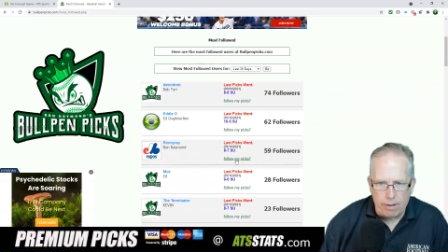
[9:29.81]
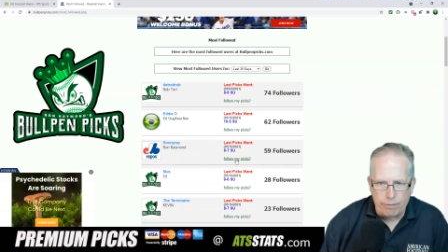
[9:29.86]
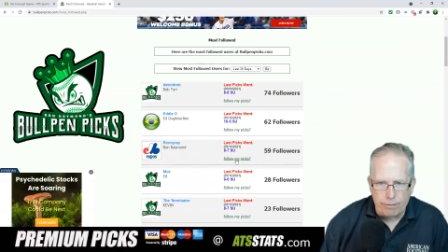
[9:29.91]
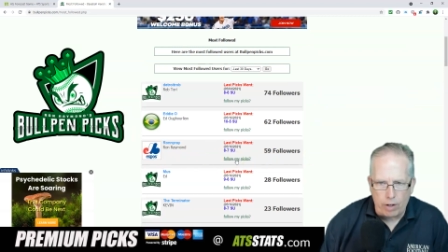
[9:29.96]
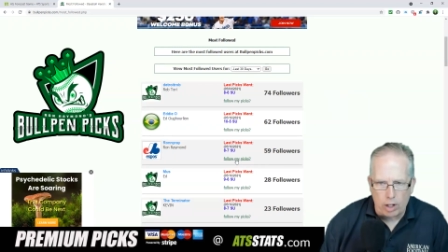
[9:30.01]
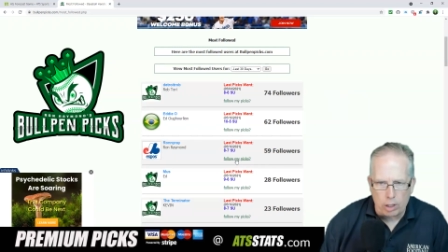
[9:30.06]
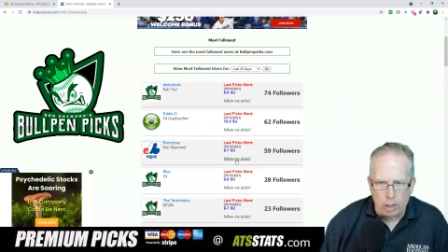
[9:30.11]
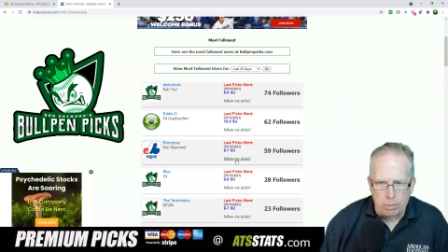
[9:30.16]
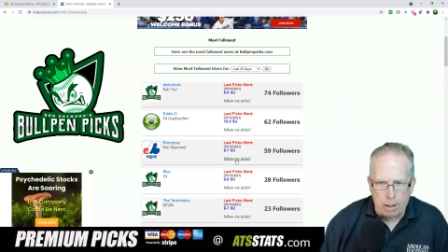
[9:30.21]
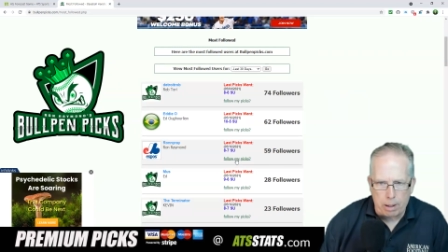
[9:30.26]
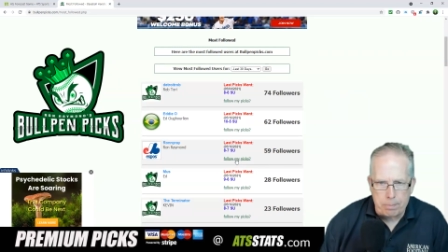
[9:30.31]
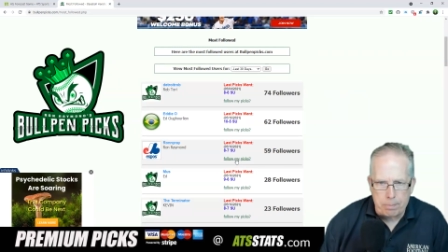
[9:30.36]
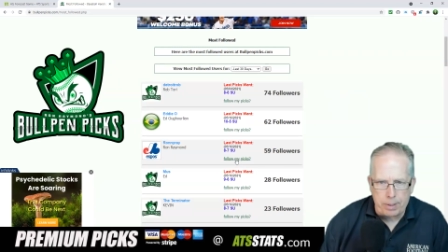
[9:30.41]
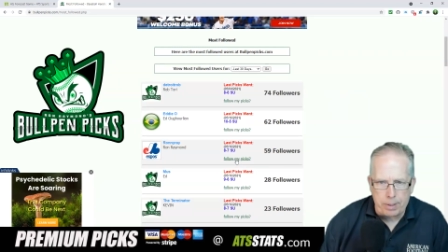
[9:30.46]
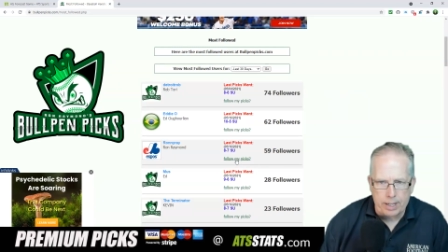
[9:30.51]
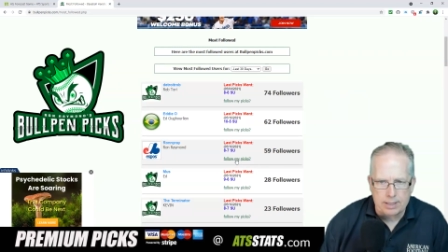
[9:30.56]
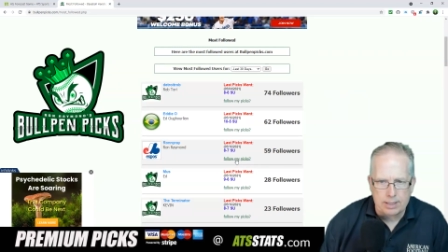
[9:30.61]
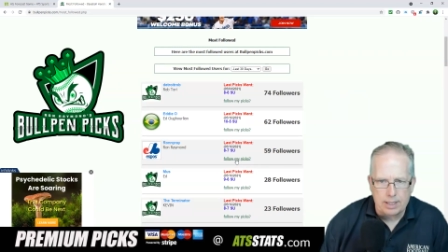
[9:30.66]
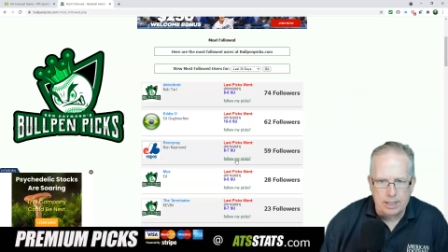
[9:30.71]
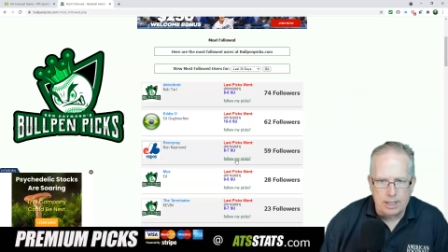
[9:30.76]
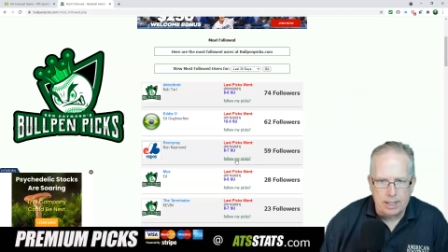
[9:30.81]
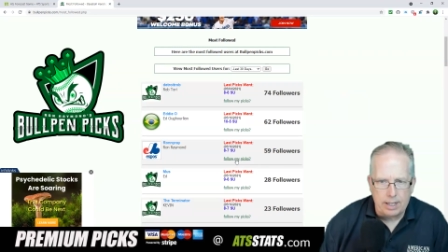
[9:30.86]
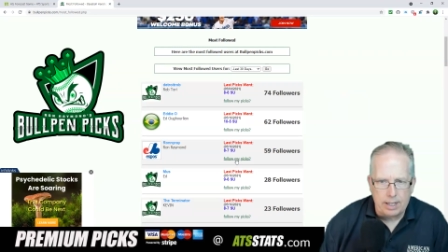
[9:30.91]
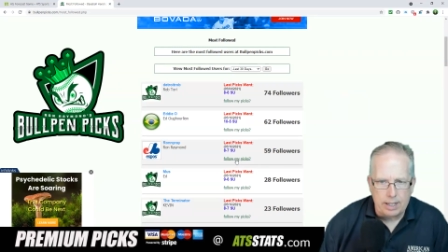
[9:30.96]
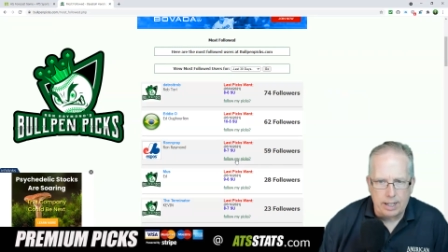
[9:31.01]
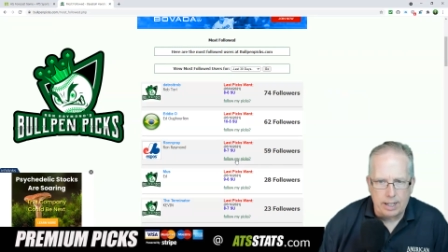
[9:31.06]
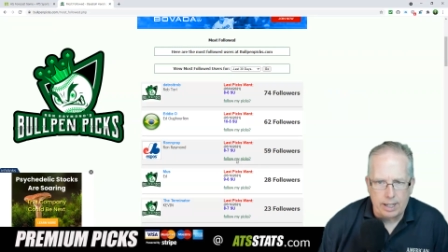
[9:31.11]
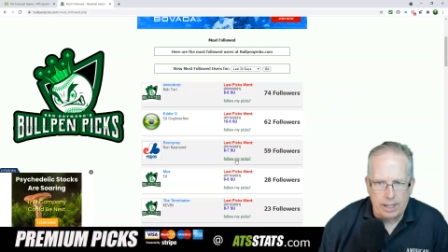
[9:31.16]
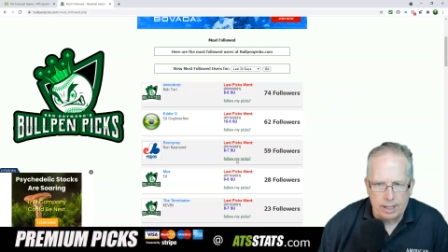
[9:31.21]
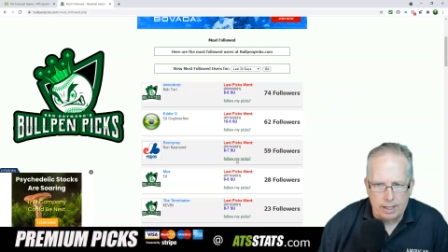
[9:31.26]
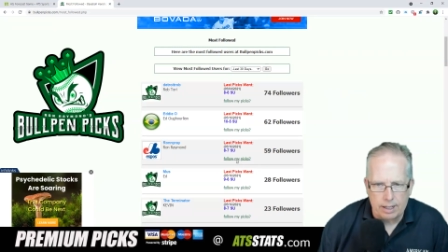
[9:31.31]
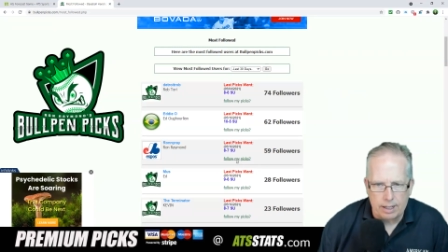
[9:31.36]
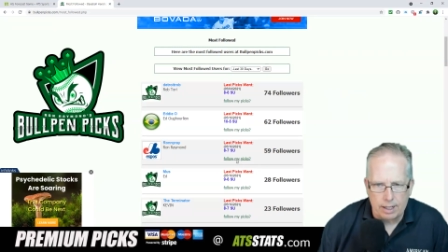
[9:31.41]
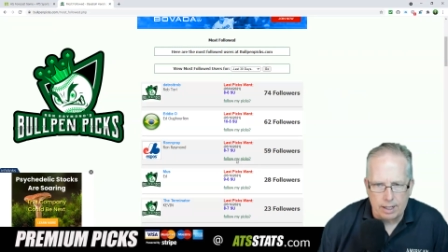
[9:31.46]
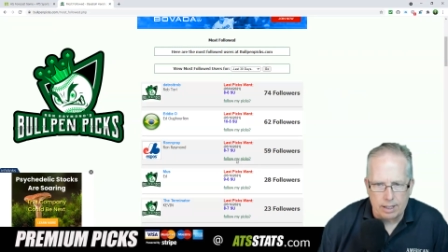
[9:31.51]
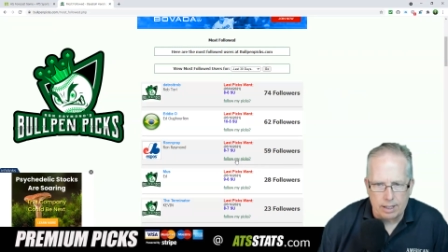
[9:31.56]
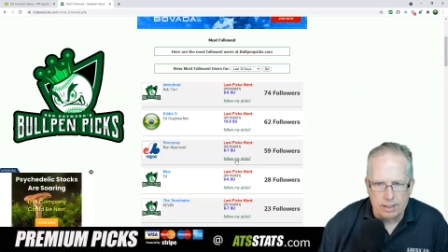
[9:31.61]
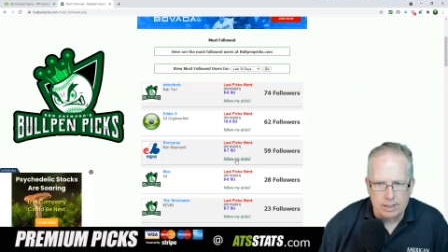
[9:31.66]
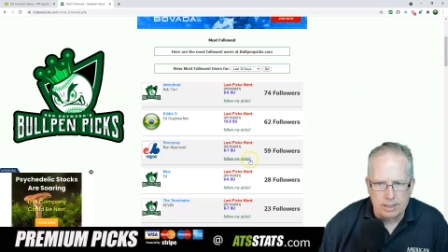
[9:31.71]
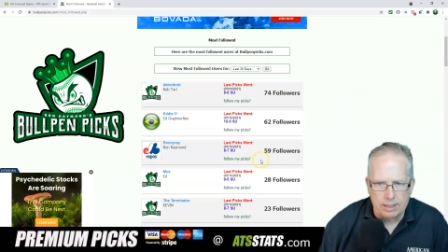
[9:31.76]
follow my picks, and
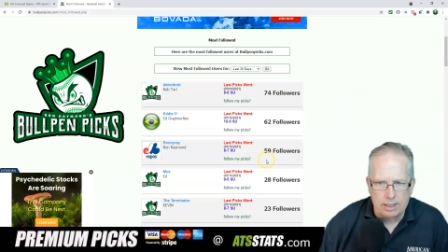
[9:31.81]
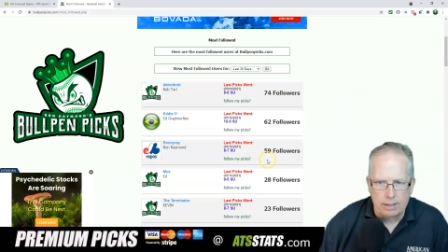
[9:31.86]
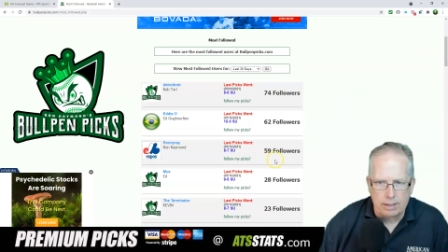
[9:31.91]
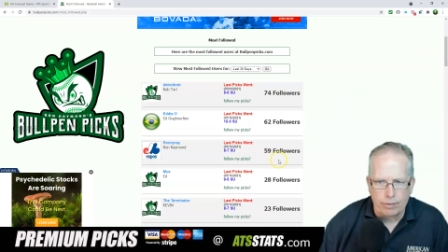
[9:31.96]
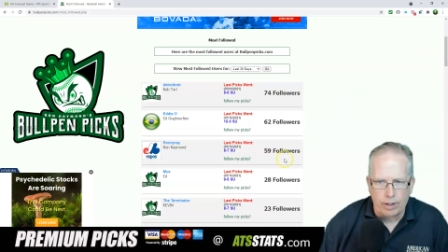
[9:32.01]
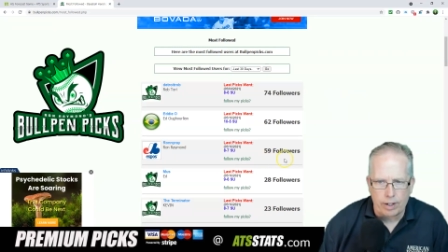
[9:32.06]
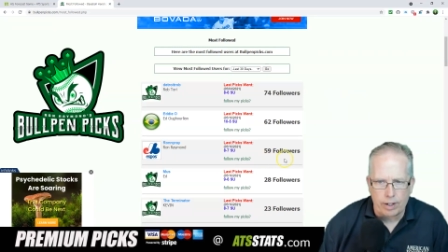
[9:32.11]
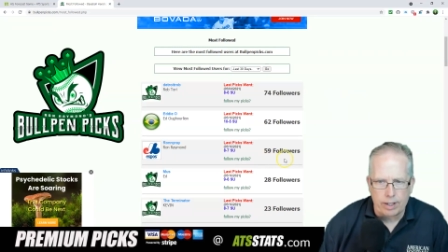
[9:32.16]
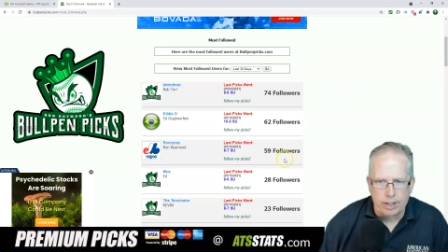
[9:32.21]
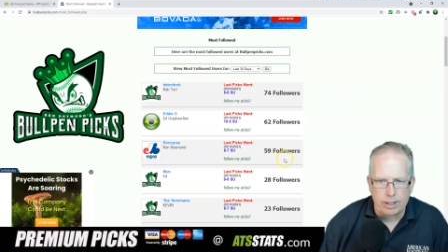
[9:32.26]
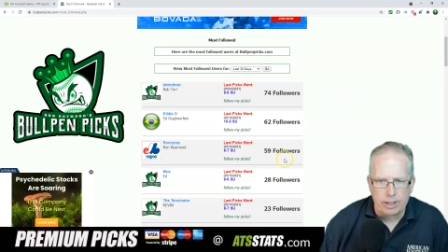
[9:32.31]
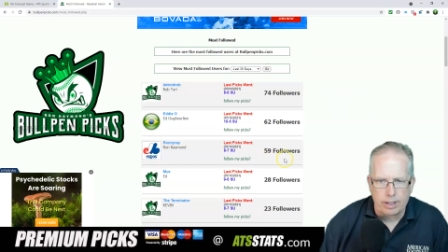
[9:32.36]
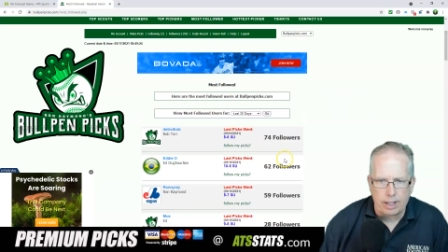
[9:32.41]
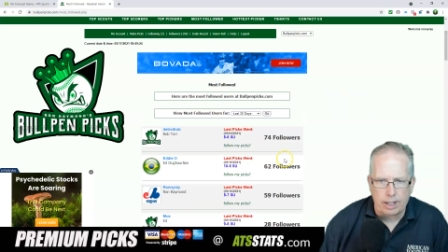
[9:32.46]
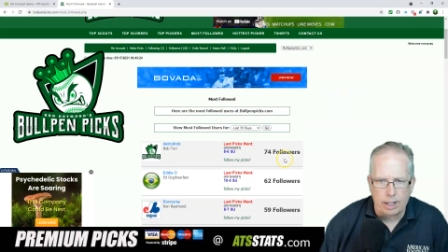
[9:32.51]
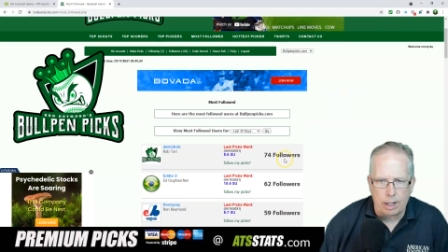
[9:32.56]
uh, see if I can uh,